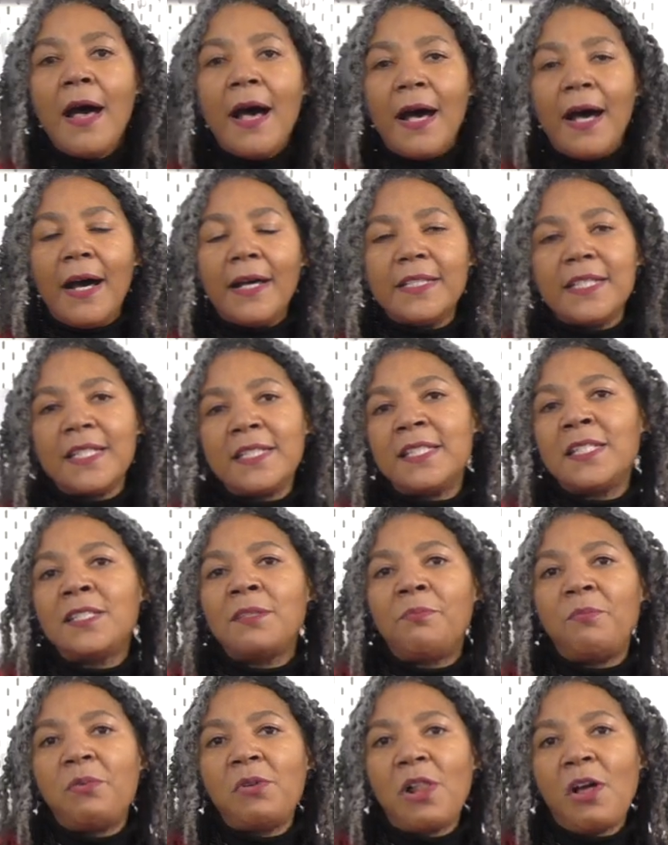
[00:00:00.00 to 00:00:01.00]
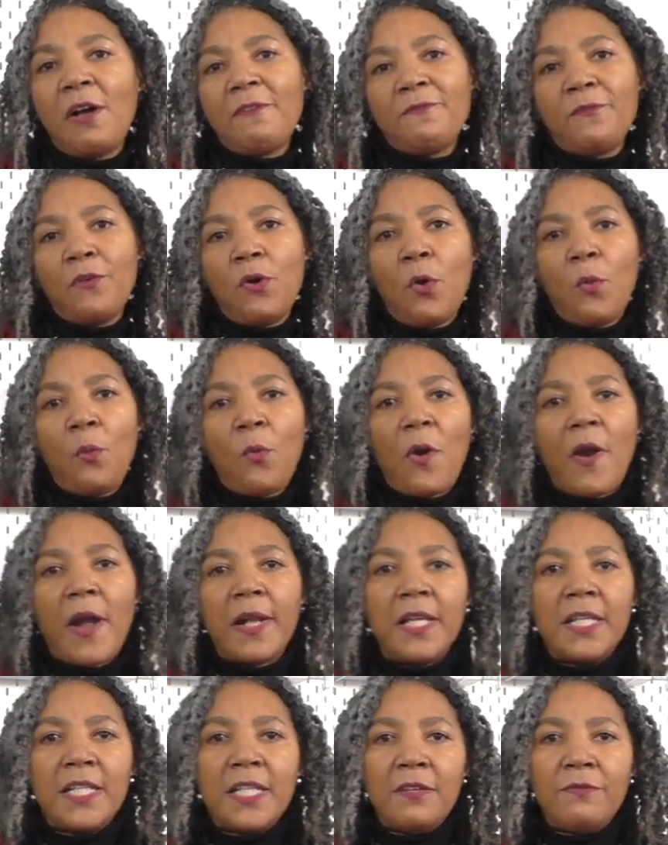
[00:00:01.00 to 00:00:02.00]
And it is a platform where I
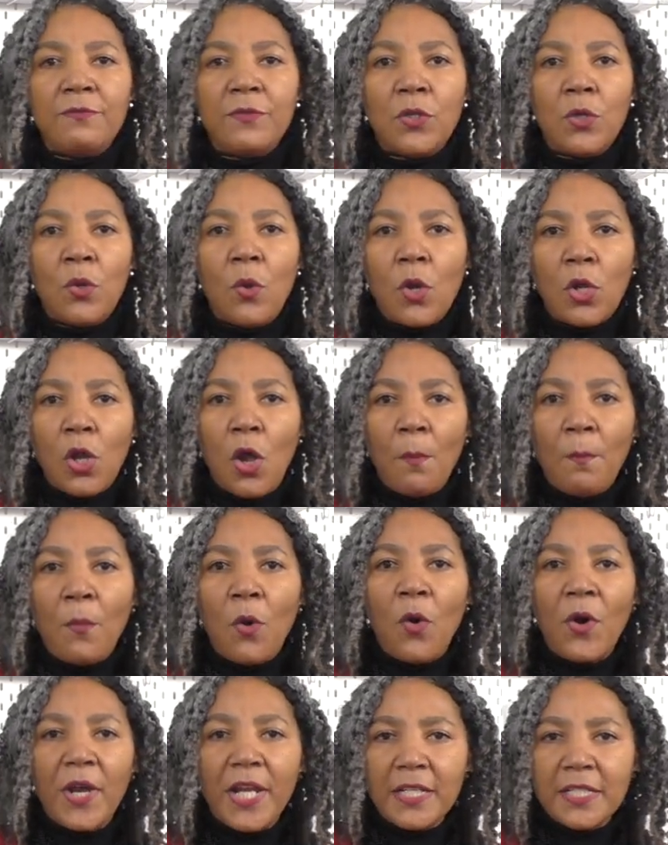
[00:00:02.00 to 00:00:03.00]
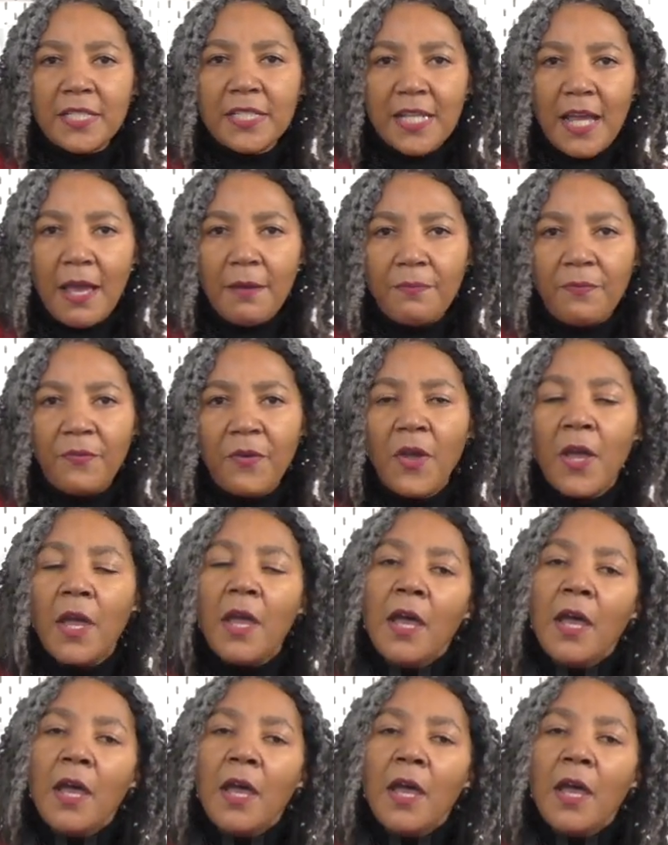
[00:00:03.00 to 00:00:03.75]
can give you a lot more in-depth